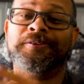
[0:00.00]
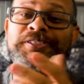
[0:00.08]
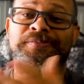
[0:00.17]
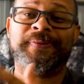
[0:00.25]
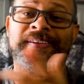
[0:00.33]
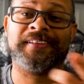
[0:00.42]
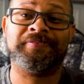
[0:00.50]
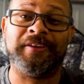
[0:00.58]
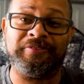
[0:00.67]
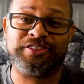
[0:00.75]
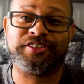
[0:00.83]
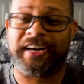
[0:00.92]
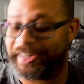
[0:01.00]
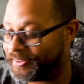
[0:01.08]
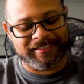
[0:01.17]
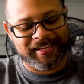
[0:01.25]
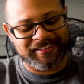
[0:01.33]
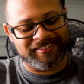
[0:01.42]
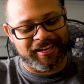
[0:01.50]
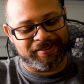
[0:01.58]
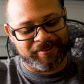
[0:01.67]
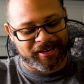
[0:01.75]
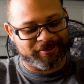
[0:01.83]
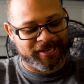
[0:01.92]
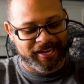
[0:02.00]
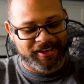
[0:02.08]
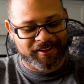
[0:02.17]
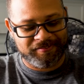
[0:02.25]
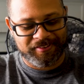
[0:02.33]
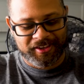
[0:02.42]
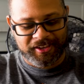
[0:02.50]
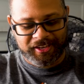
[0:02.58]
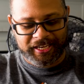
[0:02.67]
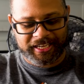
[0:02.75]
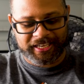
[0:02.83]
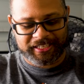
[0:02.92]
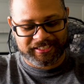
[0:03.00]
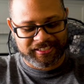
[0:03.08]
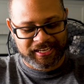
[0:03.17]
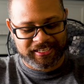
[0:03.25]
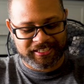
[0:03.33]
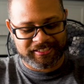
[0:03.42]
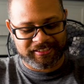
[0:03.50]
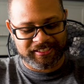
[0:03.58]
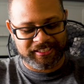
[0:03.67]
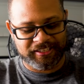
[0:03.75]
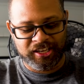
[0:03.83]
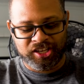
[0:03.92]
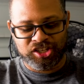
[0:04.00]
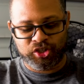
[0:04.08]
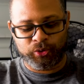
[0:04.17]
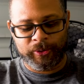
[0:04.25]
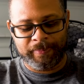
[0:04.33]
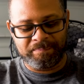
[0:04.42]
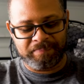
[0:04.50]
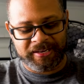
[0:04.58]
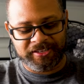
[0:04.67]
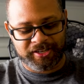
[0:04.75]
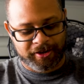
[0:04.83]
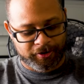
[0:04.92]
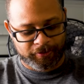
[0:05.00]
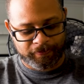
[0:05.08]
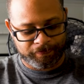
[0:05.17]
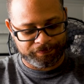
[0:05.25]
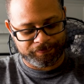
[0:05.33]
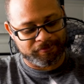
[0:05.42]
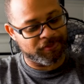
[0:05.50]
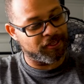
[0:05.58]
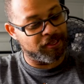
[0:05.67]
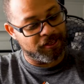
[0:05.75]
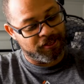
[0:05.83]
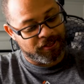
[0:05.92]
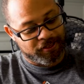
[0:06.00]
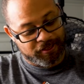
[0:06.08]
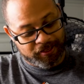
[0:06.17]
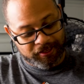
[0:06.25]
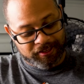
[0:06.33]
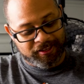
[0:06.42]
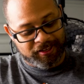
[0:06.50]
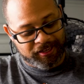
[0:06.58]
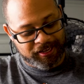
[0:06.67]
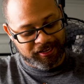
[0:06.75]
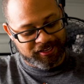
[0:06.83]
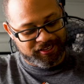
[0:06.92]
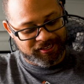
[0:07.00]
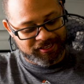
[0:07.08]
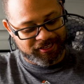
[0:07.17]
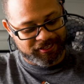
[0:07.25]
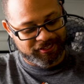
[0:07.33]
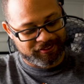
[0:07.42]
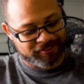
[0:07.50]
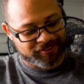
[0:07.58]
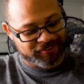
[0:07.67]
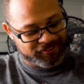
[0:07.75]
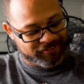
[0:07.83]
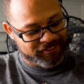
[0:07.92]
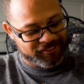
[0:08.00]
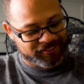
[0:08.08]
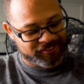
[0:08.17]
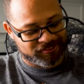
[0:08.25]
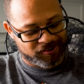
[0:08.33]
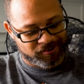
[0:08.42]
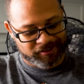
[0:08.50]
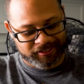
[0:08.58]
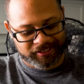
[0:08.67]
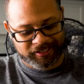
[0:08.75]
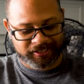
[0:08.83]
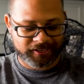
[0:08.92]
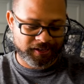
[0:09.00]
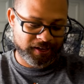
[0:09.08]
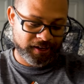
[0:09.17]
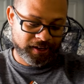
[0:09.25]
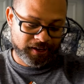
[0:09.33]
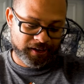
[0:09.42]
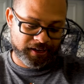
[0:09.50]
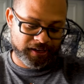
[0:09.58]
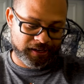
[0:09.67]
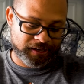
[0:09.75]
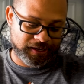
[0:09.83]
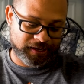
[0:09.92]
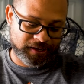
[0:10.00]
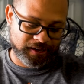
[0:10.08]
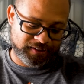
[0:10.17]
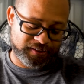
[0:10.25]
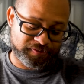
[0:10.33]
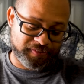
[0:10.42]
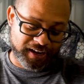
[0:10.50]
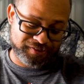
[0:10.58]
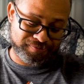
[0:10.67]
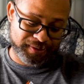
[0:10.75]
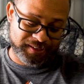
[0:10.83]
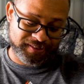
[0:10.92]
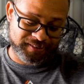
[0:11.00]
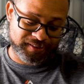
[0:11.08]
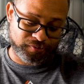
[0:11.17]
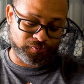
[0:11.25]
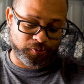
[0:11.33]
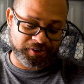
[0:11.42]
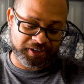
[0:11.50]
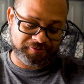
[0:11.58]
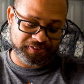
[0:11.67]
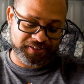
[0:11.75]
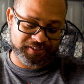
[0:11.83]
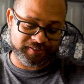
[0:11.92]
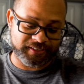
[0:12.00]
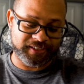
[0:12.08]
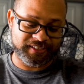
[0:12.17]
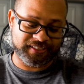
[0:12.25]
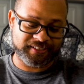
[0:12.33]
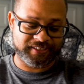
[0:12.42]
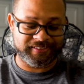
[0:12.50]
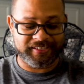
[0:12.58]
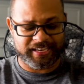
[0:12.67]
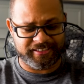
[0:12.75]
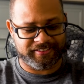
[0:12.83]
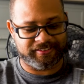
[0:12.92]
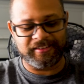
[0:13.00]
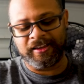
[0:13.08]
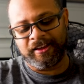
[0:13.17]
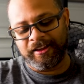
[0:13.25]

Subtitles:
just because I've never tried it. Next item that we have, it says the Swim Bento. And these are in they're 5 pieces, they're 4.5 inches, and it just says dace.